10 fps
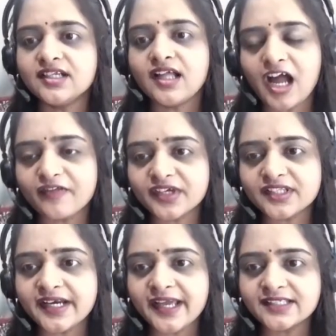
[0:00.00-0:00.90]
After
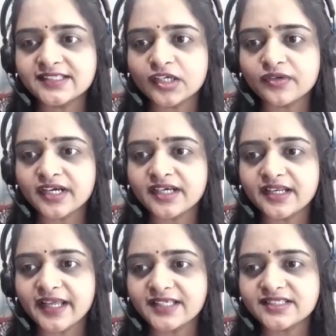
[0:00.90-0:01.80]
that, they executed the
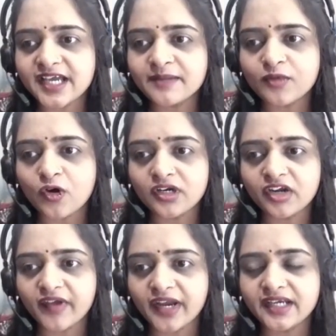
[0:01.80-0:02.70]
next step on
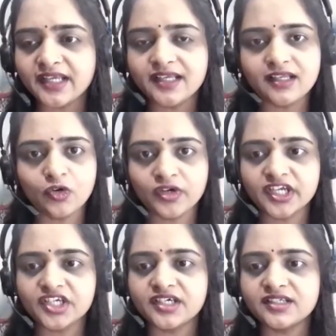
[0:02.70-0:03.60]
20
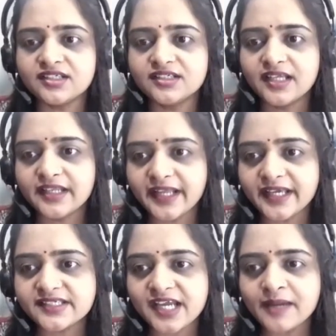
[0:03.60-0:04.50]
location
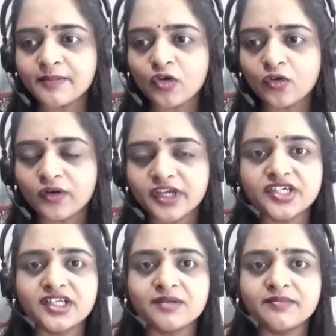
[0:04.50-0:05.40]
next type on
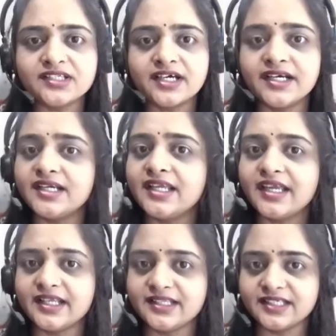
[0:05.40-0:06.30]
location number 30
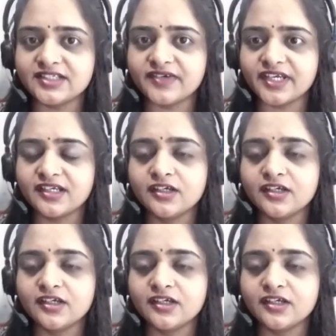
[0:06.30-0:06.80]
in this way.